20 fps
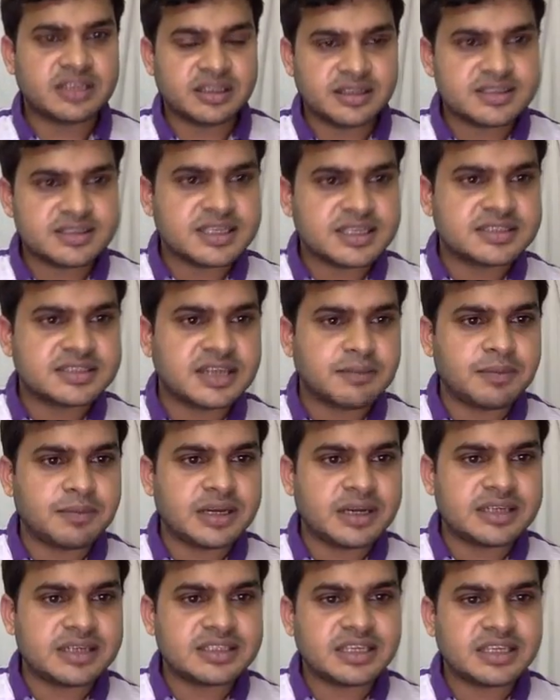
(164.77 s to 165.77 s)
in this
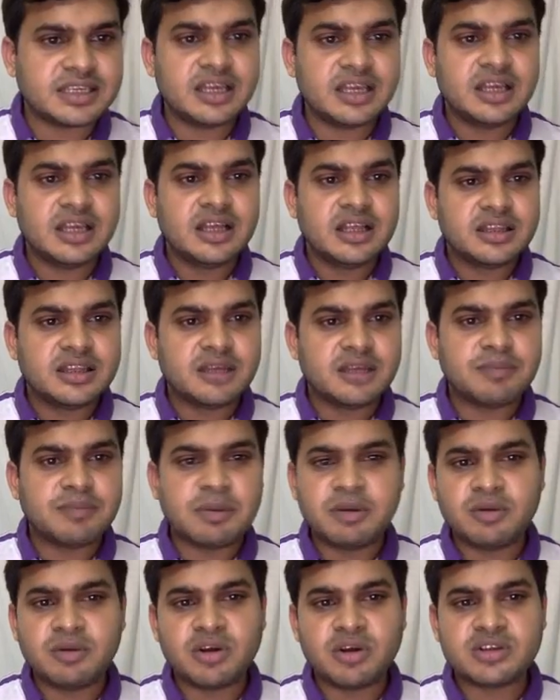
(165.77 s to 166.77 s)
example, let's say the
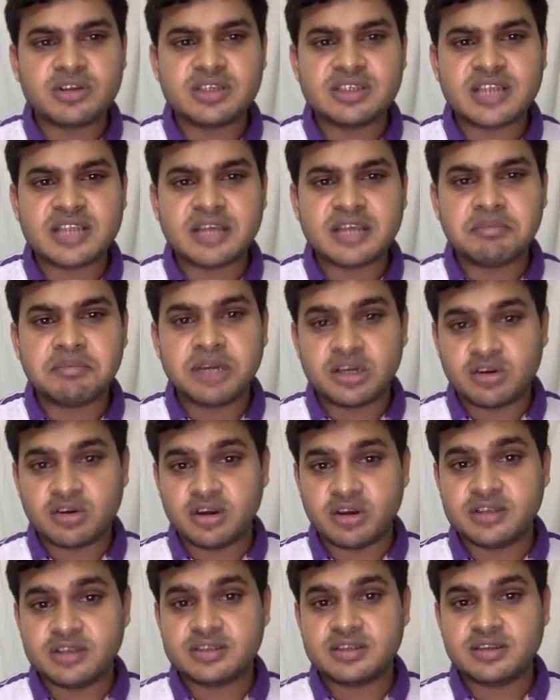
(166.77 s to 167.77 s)
public blockchains like
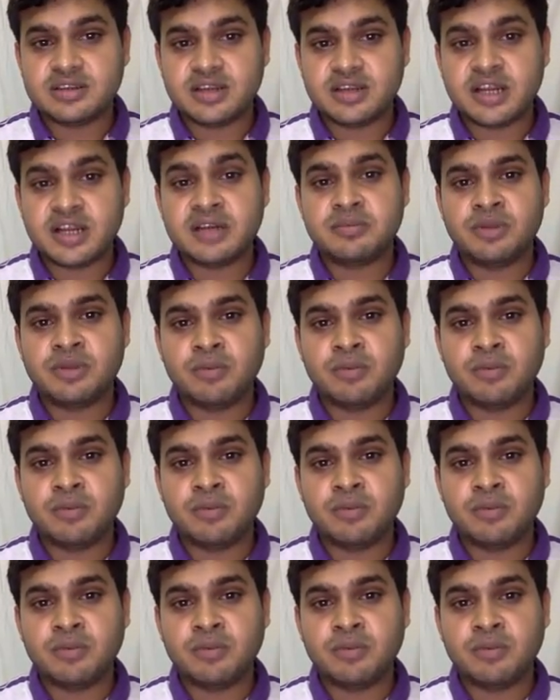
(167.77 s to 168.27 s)
bitcoins, right?